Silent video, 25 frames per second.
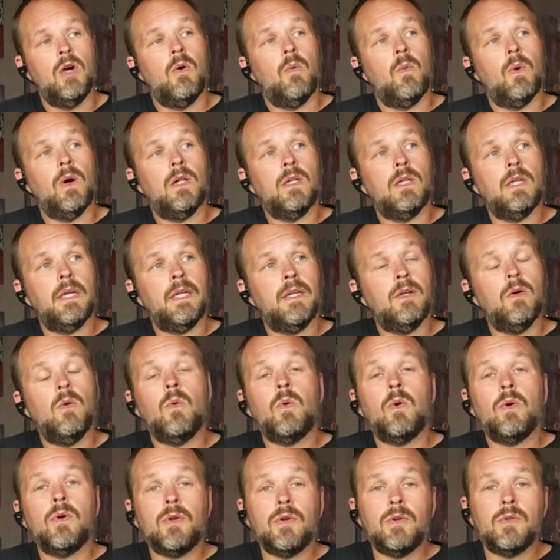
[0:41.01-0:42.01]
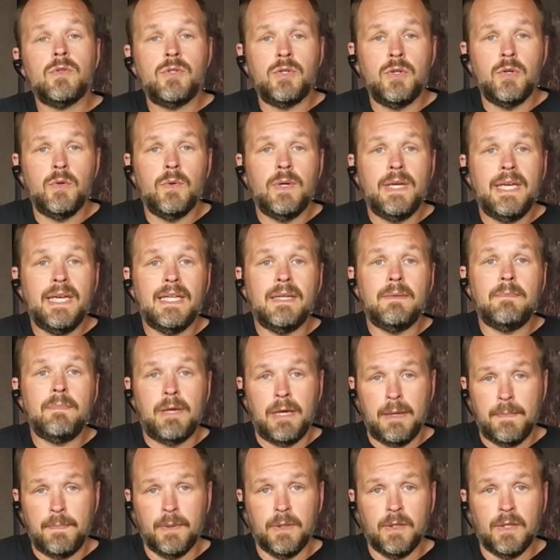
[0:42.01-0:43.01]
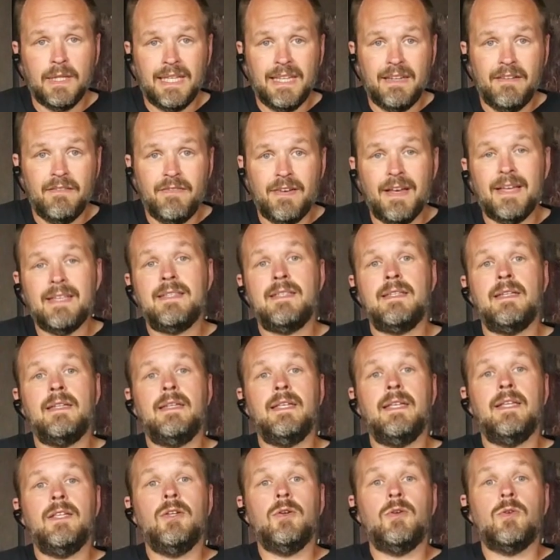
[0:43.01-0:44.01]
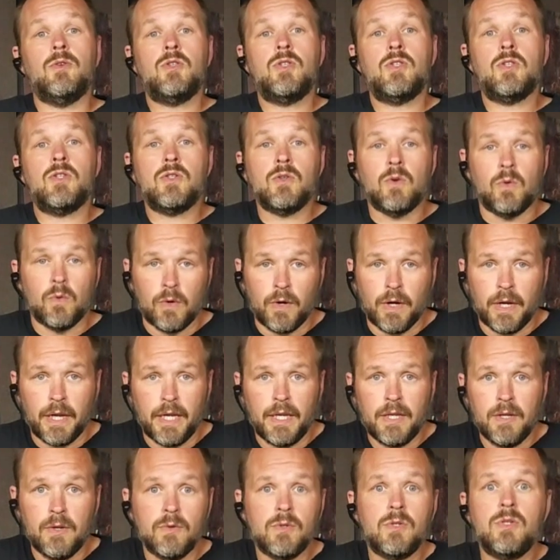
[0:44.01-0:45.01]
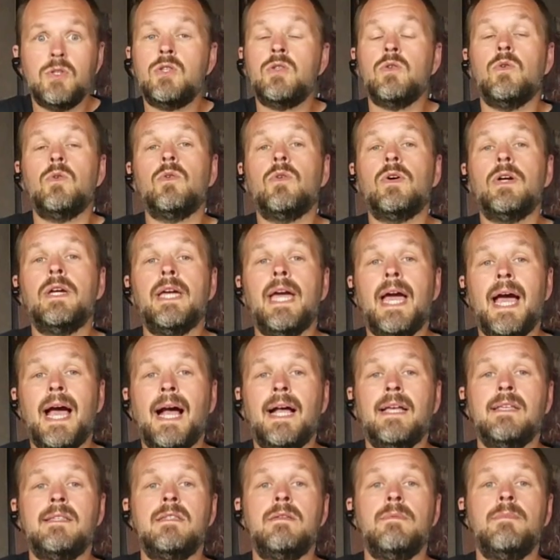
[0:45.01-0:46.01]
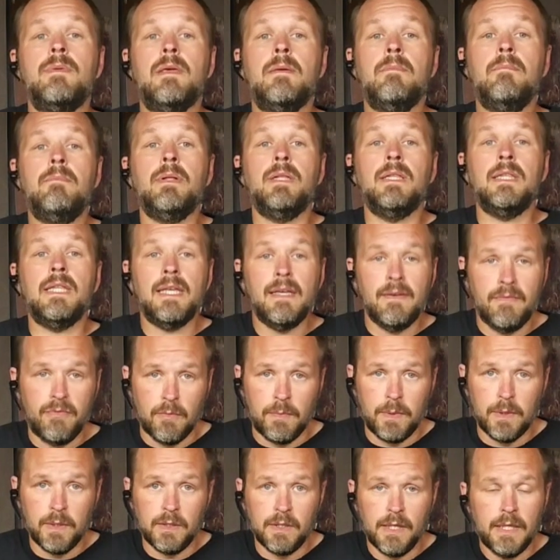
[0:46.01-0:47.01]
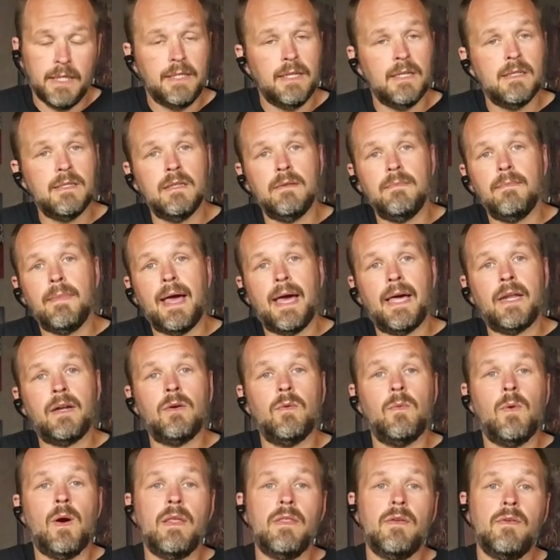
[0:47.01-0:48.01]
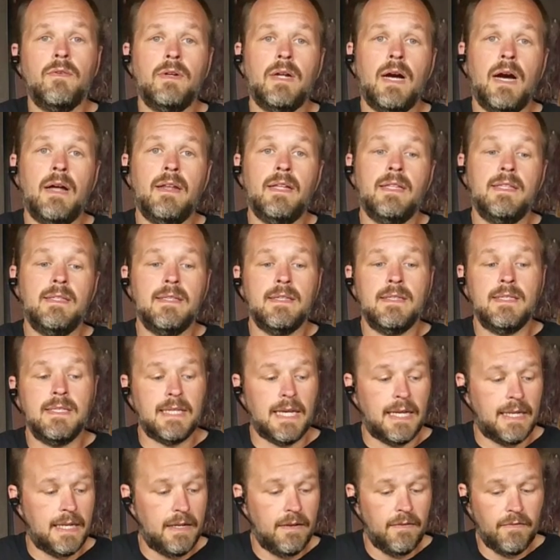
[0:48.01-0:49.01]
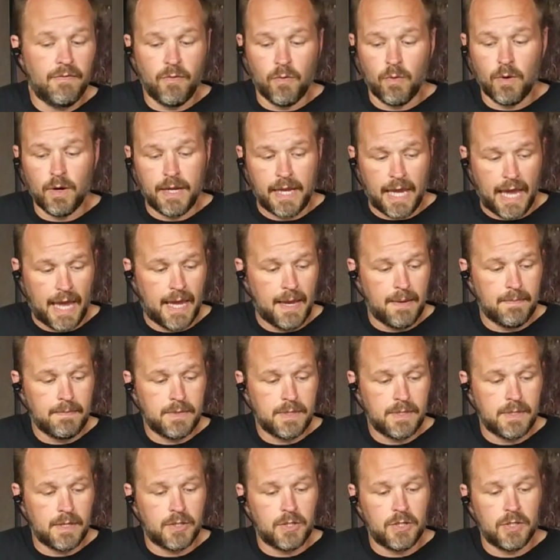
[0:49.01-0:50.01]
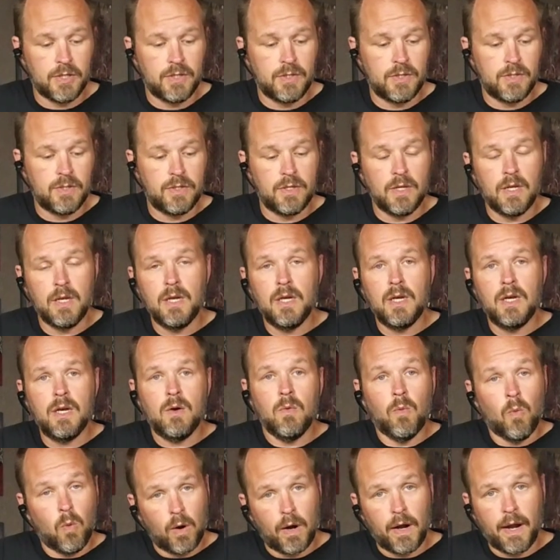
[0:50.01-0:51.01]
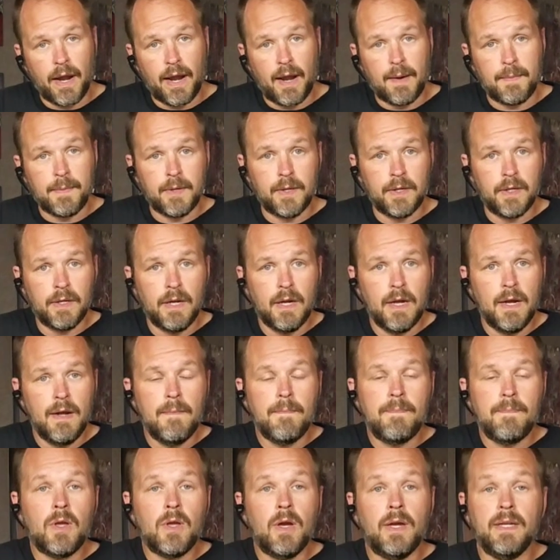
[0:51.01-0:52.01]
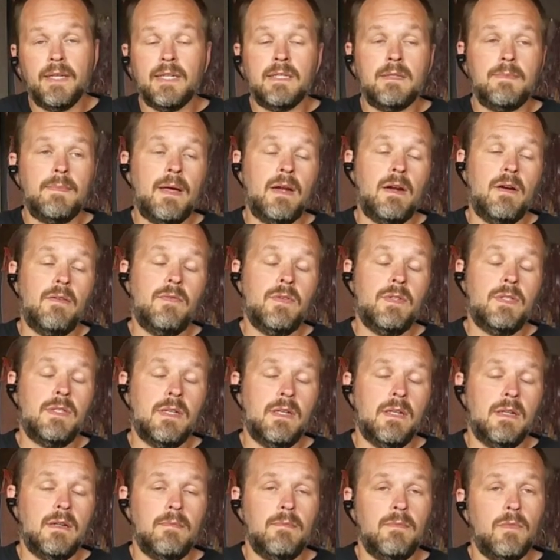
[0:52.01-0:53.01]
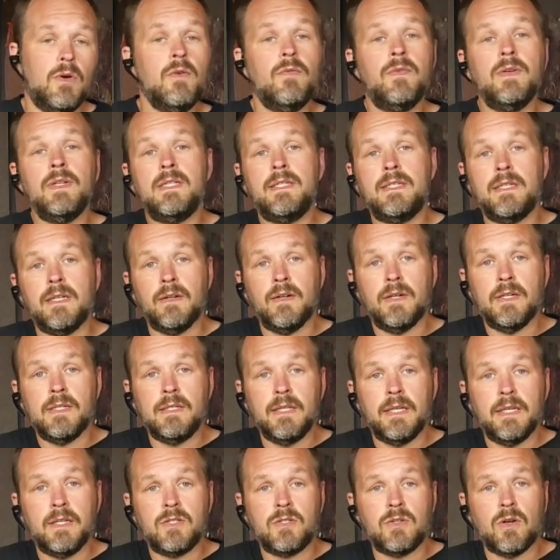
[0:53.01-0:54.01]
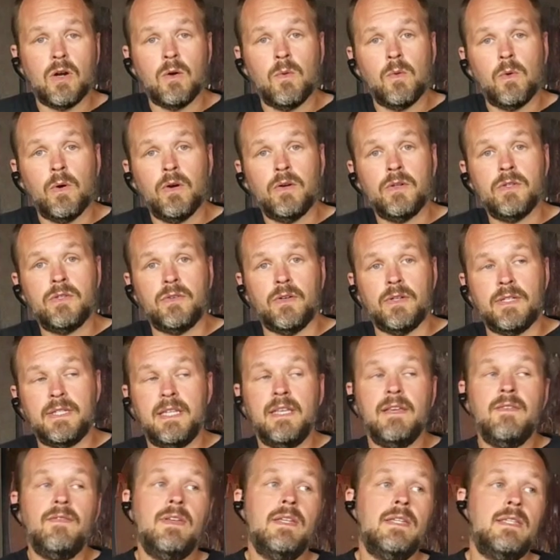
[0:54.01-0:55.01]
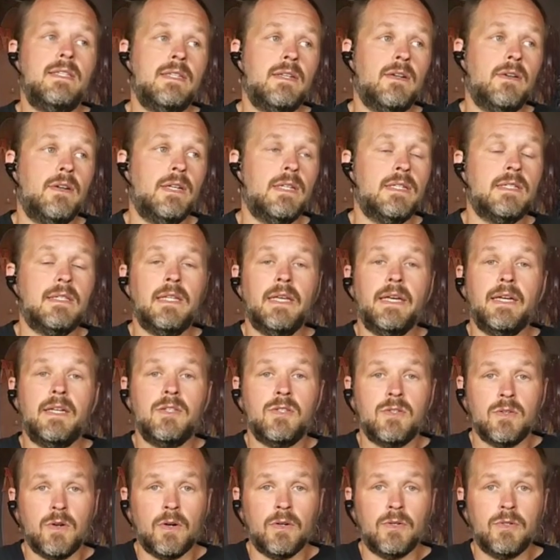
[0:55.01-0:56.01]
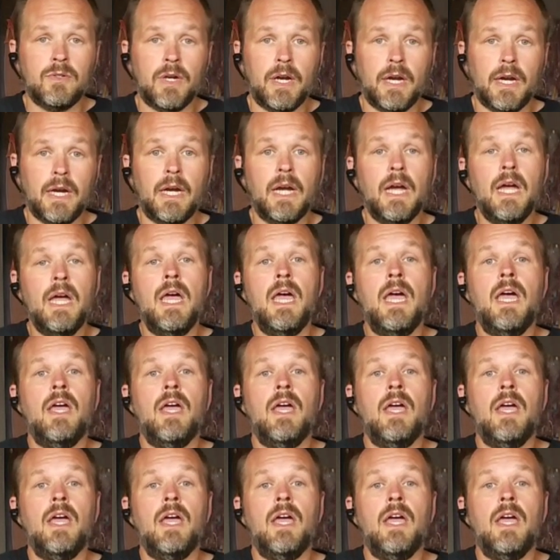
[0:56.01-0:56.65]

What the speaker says: Well, in order to get people invested in your story has to be believable. It doesn't matter whether or not it's the setting for games such as Warhammer. It doesn't matter if it's a movie series like Star Wars or a TV series like Star Trek.